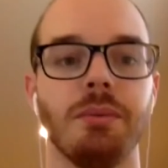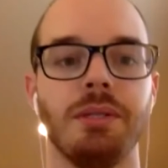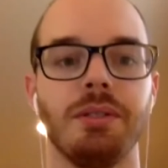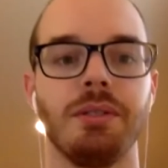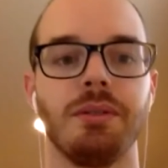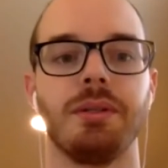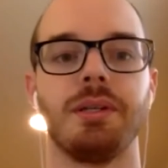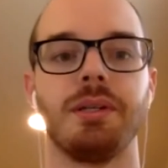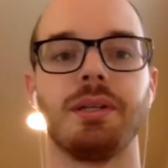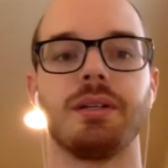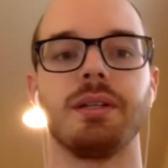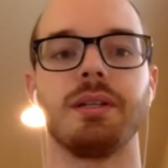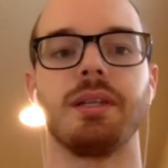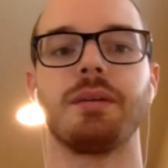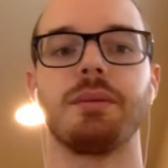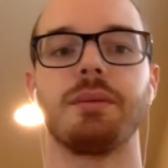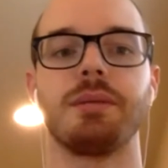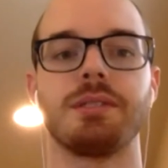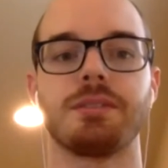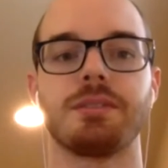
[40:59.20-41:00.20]
we do here.
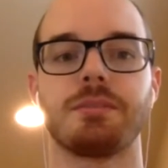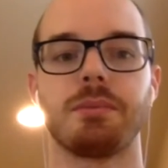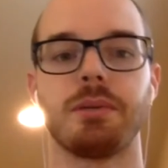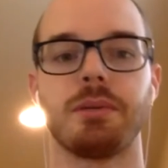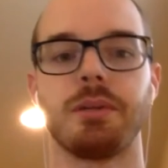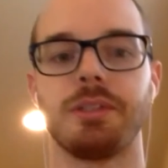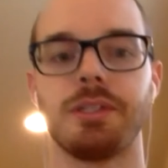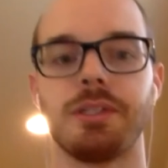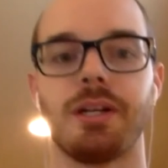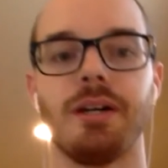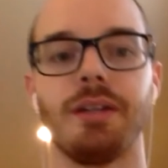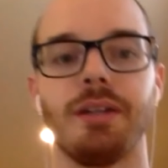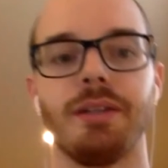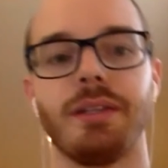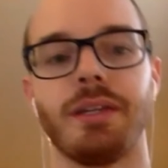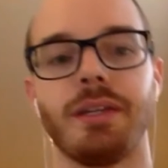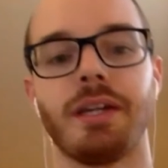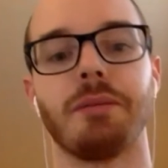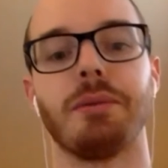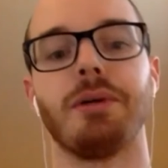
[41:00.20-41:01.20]
Like we just merge on
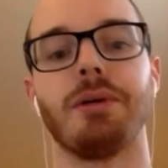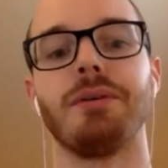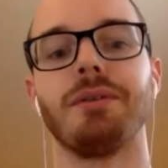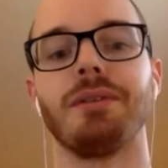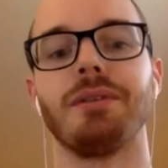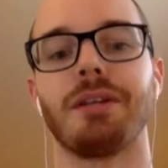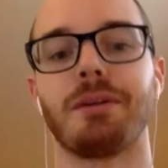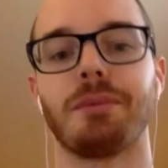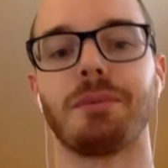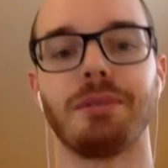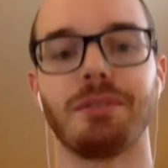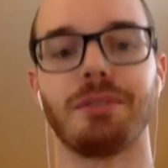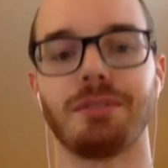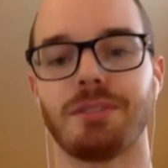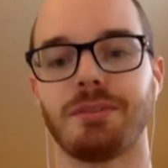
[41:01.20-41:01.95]
the YAML. Like we